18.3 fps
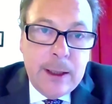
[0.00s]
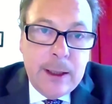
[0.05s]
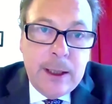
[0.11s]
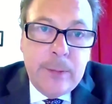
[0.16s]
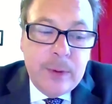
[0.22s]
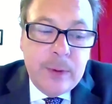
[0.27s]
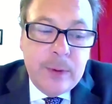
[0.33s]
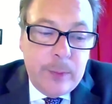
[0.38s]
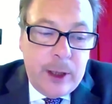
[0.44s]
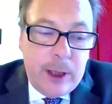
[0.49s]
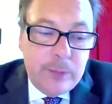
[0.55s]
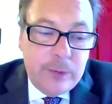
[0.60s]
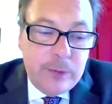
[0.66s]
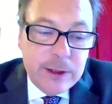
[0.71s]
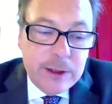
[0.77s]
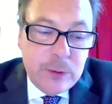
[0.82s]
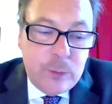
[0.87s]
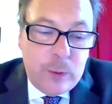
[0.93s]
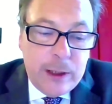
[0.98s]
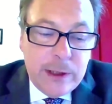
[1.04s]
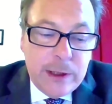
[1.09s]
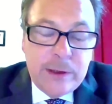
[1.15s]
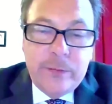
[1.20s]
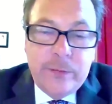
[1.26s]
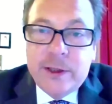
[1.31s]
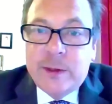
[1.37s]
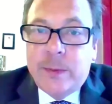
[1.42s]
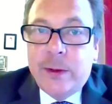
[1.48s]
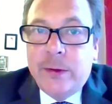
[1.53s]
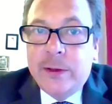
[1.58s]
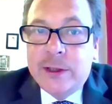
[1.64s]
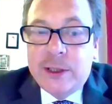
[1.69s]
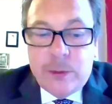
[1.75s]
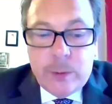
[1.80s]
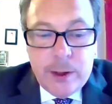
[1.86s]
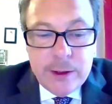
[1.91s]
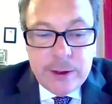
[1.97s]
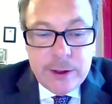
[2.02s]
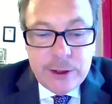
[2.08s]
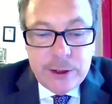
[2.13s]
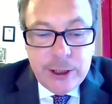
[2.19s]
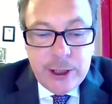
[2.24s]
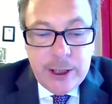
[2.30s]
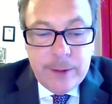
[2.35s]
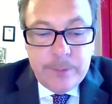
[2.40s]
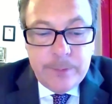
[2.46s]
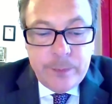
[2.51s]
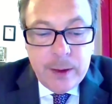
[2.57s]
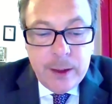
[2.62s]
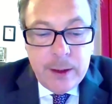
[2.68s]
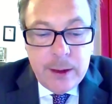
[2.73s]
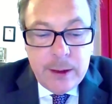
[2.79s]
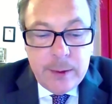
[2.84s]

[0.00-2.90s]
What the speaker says: Mark brings a wealth of experience to AGGM,